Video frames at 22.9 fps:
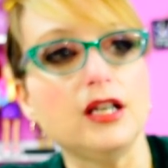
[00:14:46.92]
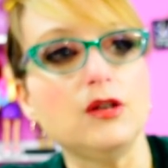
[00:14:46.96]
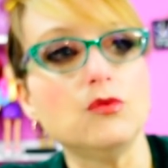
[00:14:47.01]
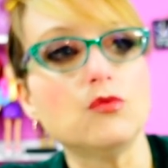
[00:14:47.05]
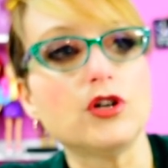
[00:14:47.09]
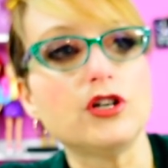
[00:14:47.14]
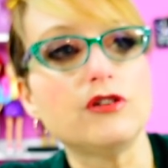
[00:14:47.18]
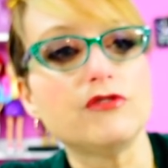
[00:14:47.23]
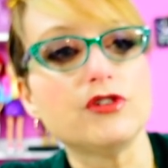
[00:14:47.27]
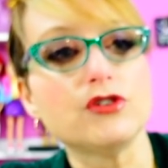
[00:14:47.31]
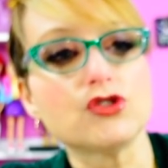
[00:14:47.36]
in
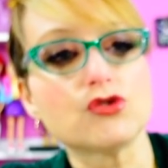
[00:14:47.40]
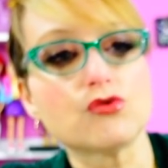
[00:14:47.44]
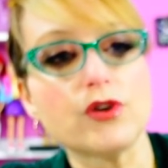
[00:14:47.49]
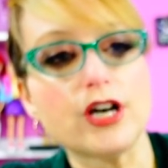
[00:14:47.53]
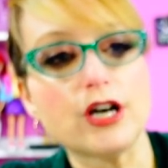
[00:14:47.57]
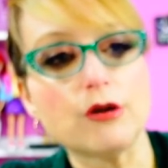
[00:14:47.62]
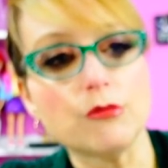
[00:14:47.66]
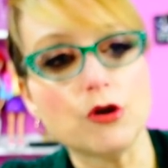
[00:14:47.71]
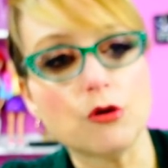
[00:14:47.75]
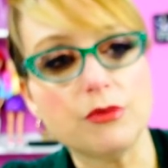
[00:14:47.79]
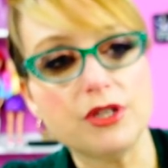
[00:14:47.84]
one of those
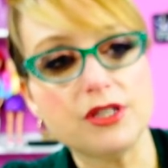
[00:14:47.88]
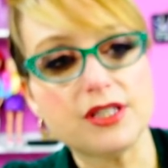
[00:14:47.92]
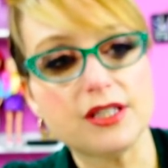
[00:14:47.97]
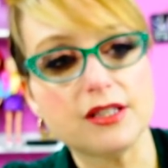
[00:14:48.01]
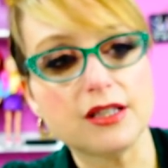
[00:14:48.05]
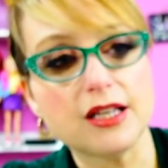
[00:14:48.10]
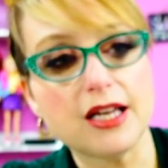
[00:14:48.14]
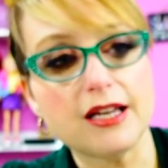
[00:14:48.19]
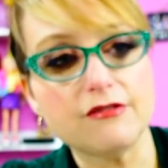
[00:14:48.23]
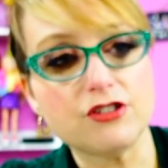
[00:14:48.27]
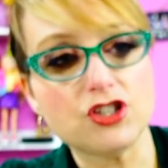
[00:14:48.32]
rare moments
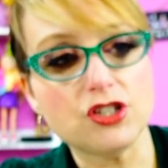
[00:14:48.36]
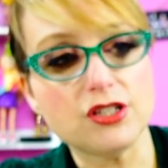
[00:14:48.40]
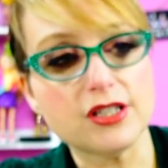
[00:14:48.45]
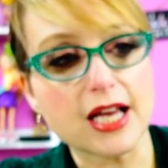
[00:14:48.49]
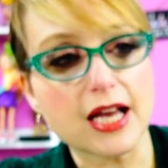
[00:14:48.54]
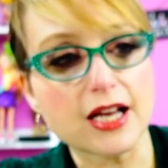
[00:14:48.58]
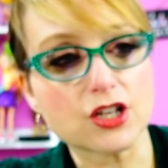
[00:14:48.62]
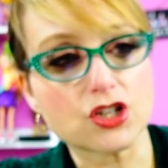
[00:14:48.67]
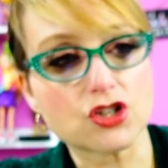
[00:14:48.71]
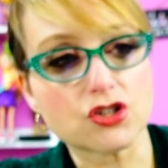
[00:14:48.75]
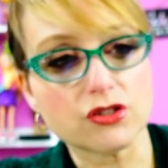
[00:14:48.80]
in life, she's
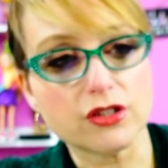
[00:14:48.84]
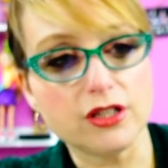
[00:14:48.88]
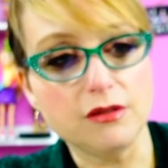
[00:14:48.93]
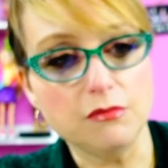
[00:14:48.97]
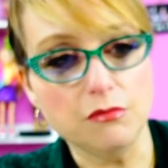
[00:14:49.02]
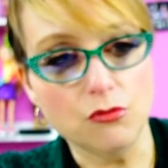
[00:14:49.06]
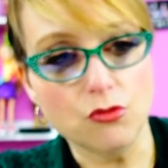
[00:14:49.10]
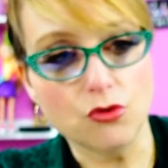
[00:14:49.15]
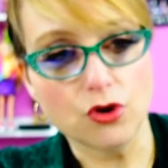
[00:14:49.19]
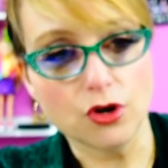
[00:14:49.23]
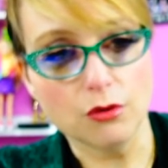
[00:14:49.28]
actually
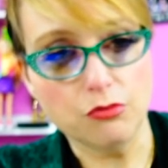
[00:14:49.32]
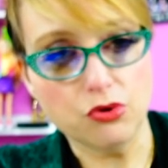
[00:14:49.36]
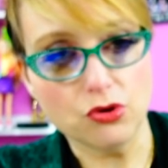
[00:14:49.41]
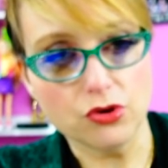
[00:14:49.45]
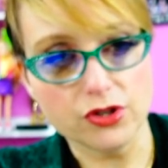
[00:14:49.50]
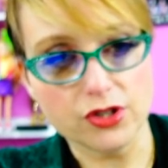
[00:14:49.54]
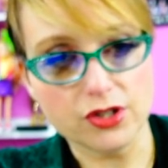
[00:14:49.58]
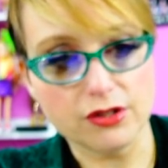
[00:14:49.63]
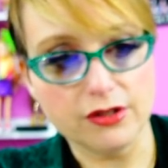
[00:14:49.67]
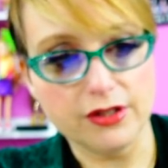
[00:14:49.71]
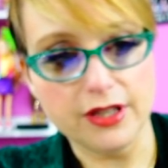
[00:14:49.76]
more
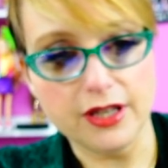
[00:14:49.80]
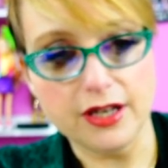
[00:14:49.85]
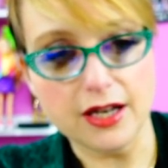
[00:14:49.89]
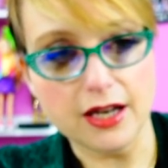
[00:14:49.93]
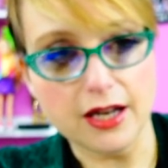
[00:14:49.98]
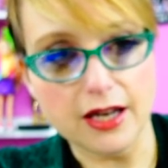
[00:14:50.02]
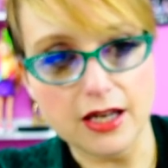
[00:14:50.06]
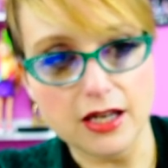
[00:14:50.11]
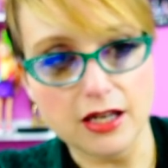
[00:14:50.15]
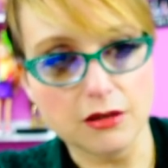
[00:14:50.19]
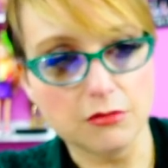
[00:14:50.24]
porcelain than
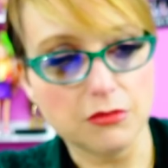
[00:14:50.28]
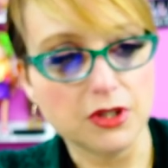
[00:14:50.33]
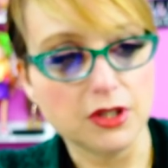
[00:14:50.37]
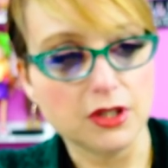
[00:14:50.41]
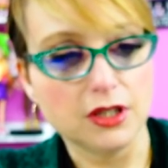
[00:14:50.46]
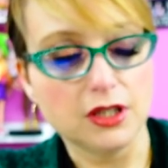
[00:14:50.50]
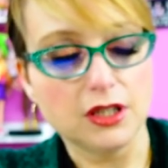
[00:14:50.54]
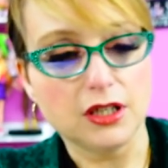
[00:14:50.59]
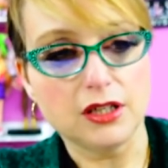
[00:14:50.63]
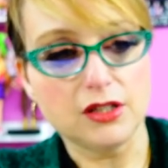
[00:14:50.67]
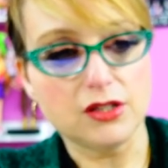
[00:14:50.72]
I am.
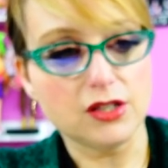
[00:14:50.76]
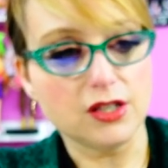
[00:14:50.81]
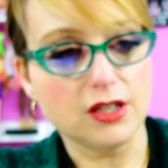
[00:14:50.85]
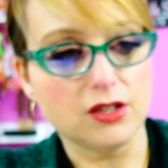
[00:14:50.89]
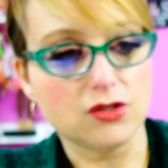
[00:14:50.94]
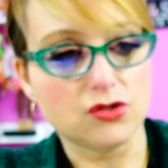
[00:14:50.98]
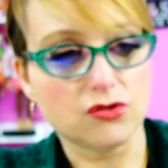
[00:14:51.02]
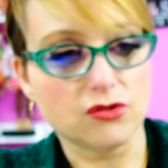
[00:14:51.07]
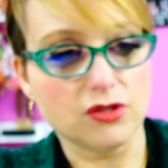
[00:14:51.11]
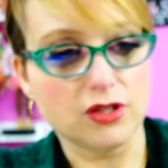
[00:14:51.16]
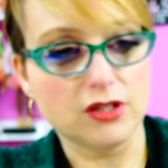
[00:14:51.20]
It's,
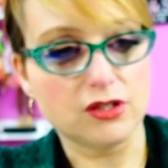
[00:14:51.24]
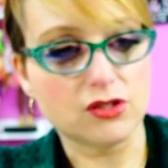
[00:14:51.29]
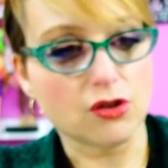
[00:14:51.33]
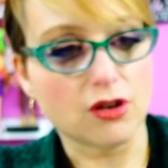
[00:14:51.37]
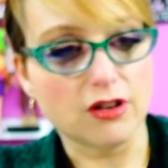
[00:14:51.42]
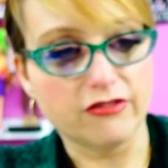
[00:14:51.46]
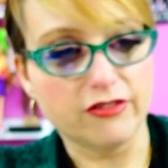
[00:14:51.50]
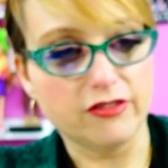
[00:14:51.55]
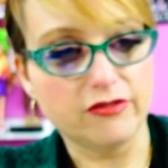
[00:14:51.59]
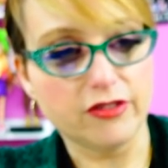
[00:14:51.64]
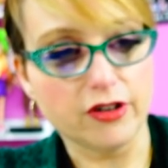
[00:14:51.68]
it's, it's
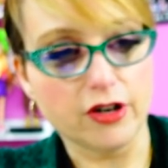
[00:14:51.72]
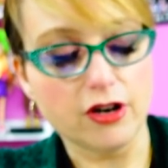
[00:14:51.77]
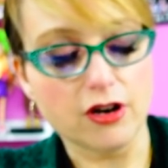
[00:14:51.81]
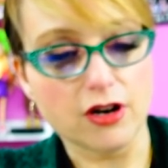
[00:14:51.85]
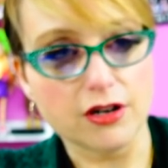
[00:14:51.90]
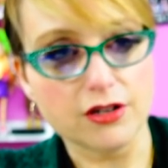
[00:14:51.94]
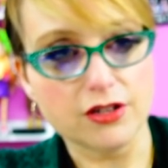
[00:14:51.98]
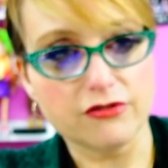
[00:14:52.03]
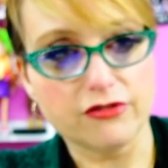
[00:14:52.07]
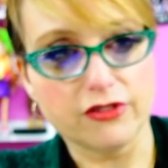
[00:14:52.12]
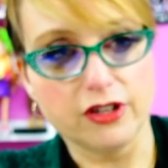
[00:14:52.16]
often very
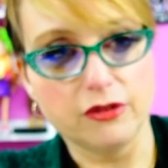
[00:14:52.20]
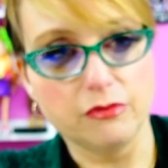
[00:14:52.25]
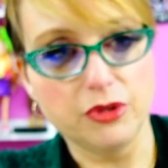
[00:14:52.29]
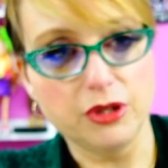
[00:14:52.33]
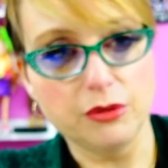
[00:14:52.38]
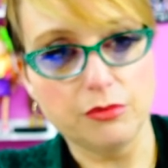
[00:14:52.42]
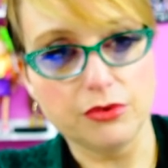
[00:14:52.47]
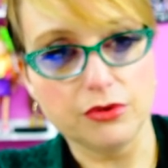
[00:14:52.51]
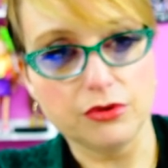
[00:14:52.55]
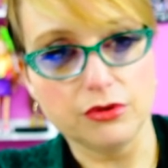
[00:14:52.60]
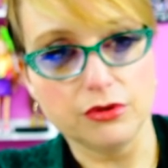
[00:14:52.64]
hard to find
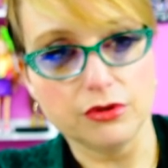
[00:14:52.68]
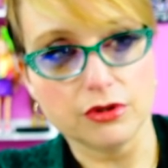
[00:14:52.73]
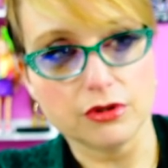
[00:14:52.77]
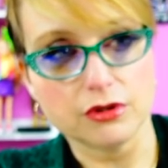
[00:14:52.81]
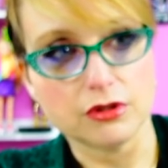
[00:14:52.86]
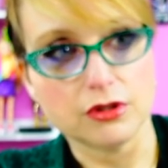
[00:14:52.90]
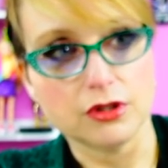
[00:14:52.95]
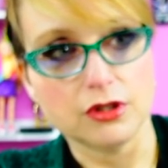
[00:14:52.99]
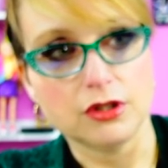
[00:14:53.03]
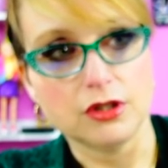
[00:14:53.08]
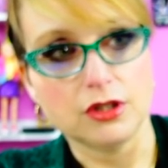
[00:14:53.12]
people who
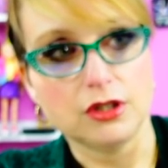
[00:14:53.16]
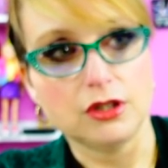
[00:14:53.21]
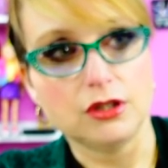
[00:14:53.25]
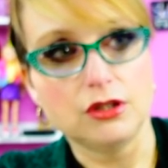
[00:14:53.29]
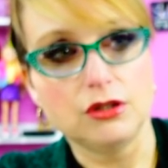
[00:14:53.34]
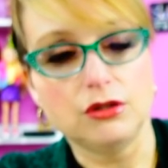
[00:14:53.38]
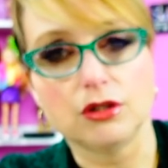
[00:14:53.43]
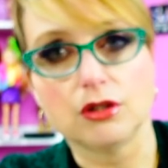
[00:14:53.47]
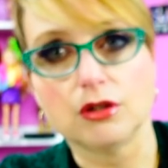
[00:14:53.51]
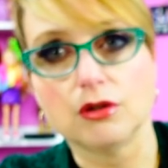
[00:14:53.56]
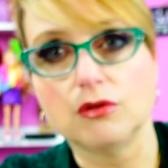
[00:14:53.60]
are,
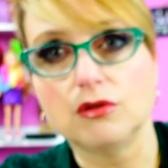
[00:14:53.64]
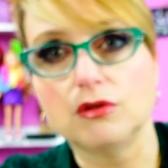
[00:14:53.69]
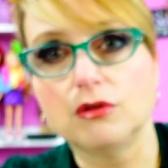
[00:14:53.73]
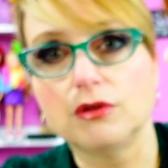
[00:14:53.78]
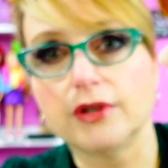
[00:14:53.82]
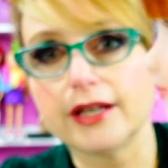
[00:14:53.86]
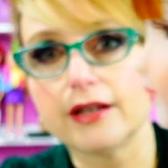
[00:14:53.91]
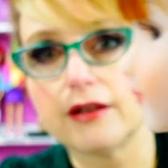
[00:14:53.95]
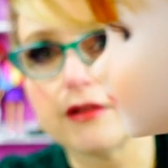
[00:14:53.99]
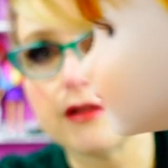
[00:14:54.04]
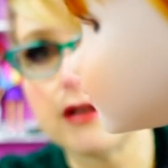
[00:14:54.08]
who are whiter